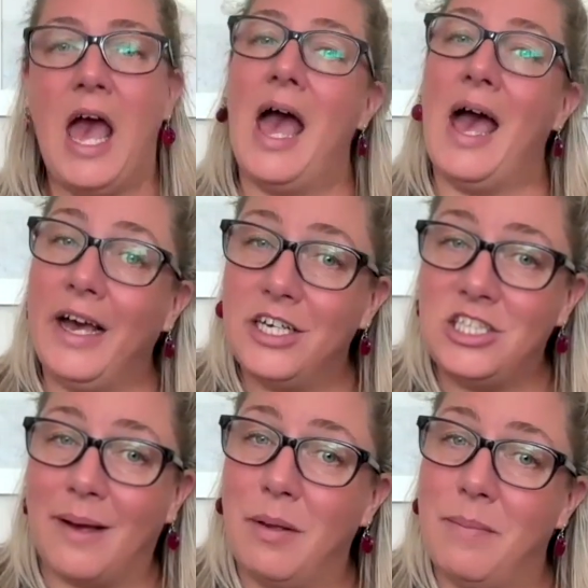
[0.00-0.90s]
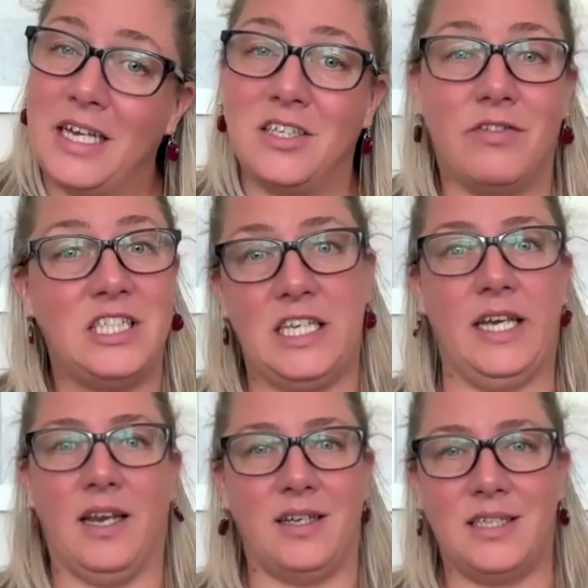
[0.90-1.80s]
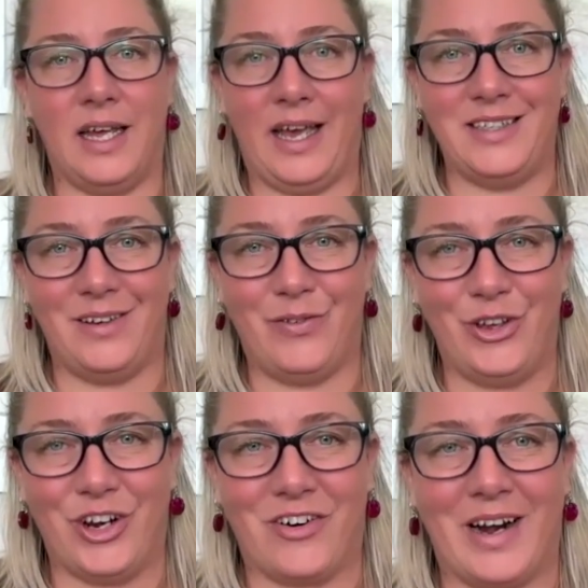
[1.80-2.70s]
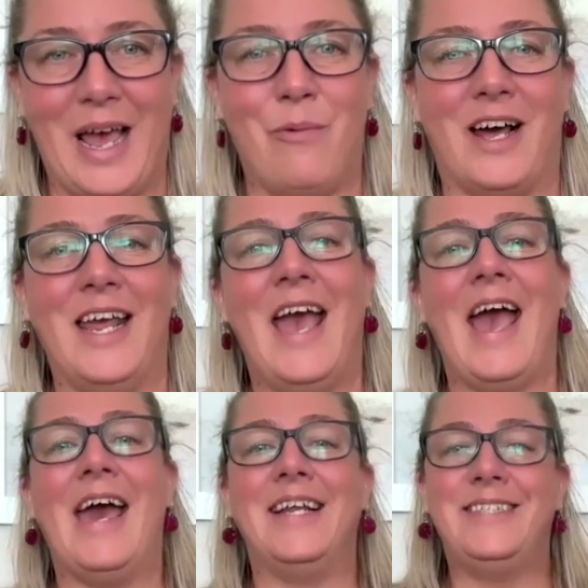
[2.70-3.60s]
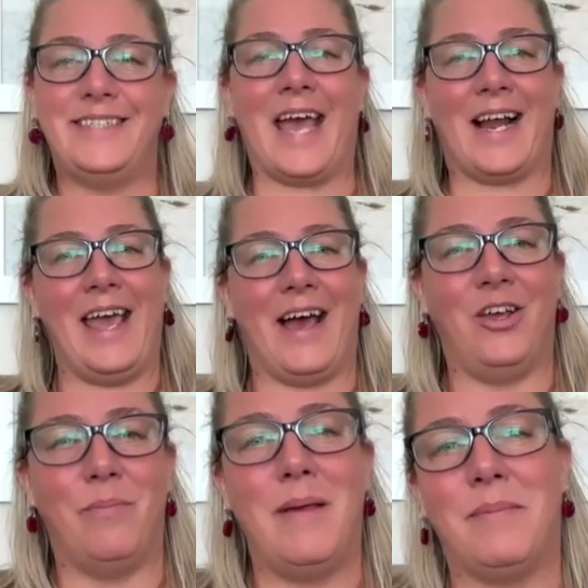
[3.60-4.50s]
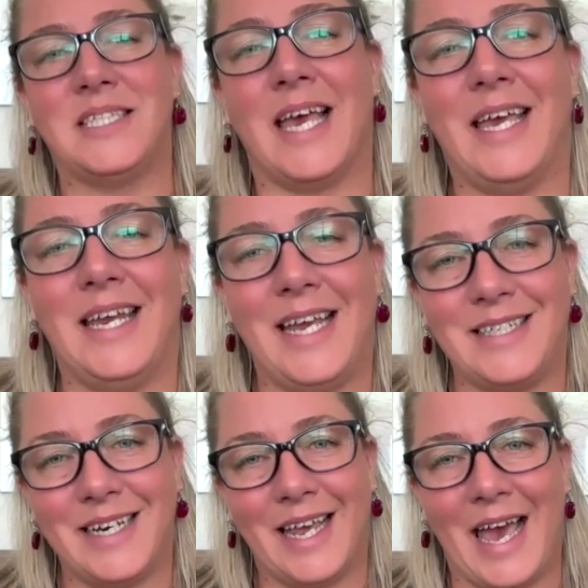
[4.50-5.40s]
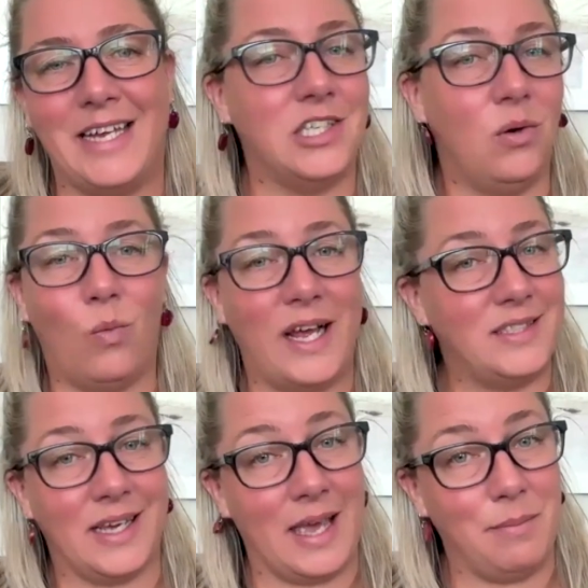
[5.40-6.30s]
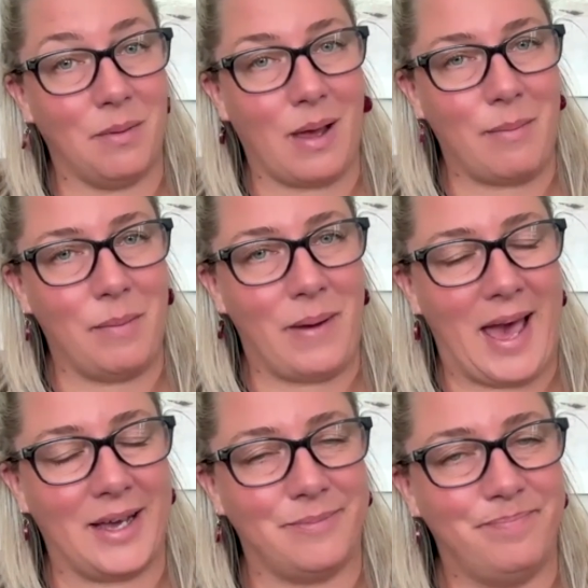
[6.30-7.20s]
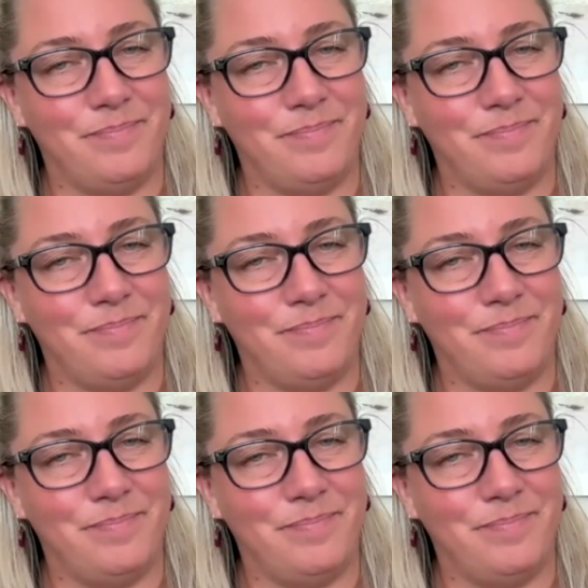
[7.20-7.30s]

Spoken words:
how Kajabi makes it ridiculously easy for you to create one, and exactly how your members can connect and engage in ways that keep them coming back.